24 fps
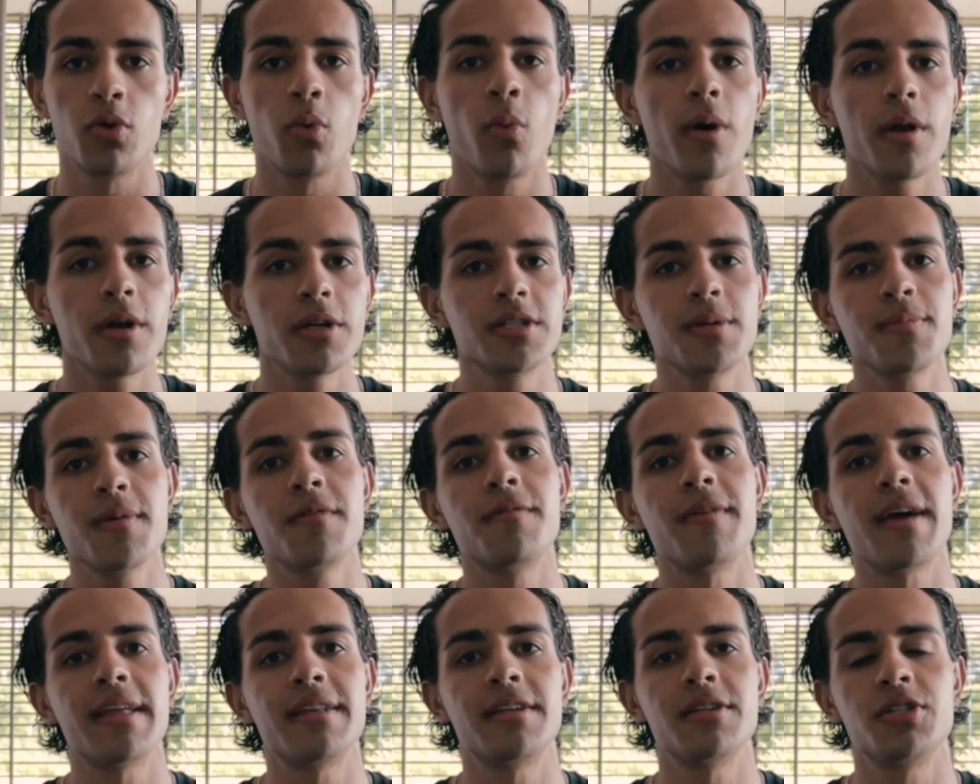What are some
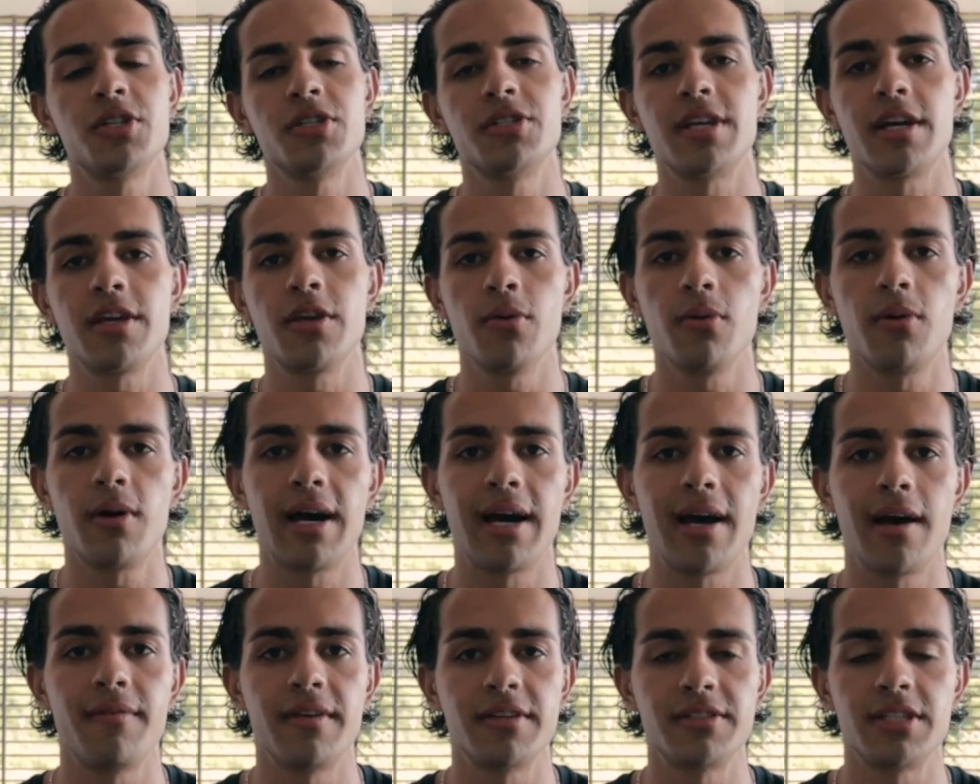advantages that you will
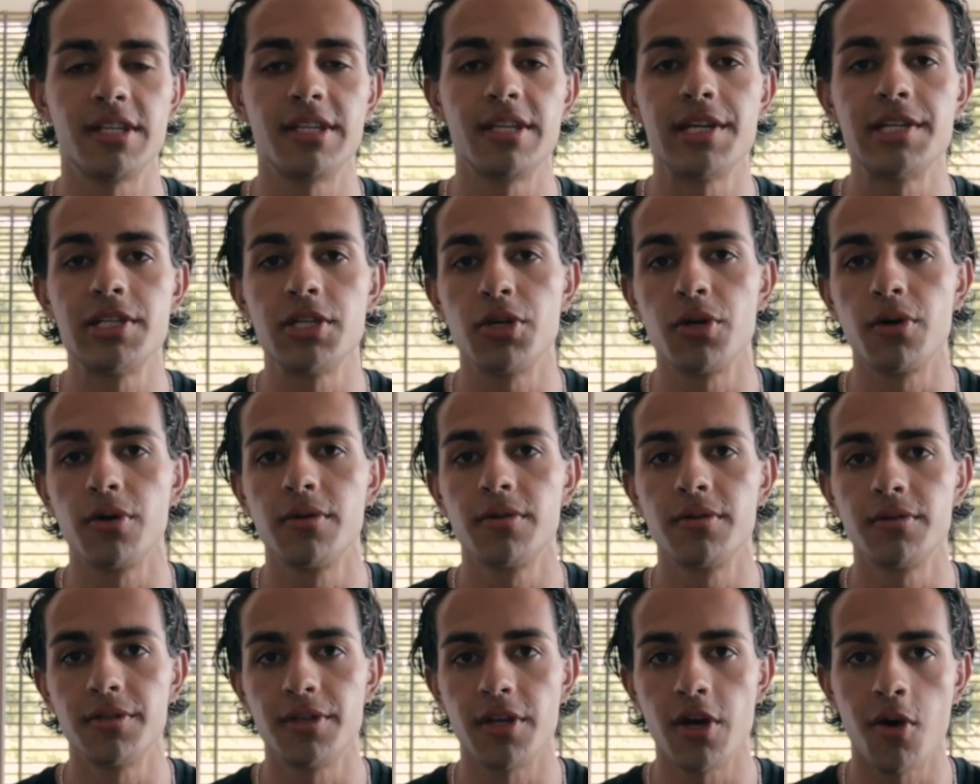have as a digital
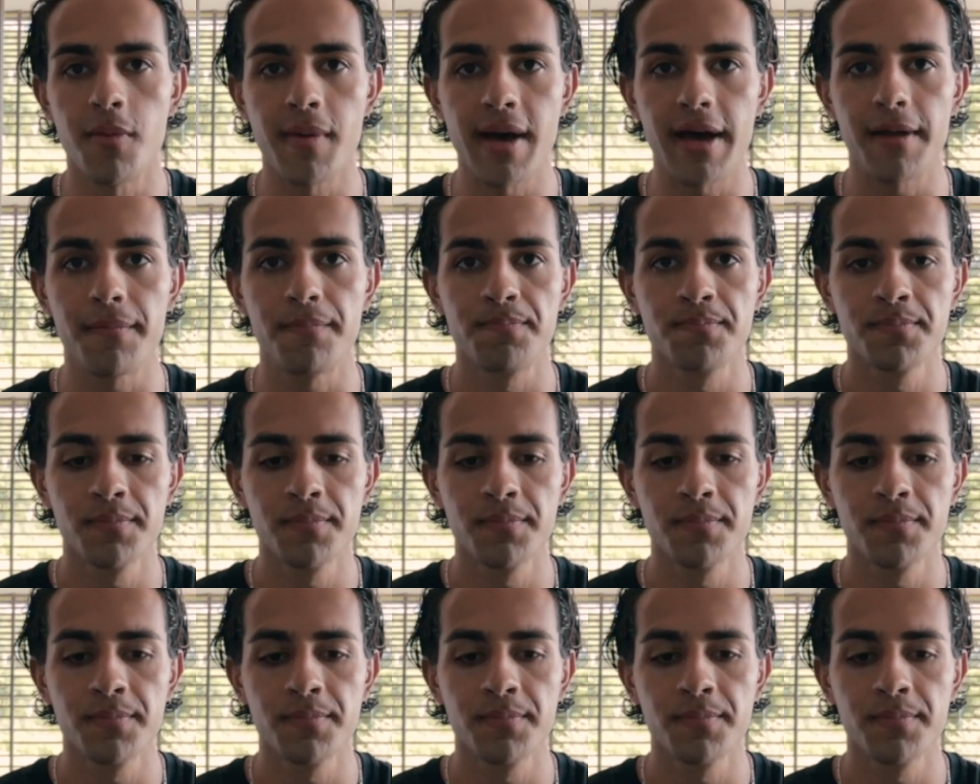nomad?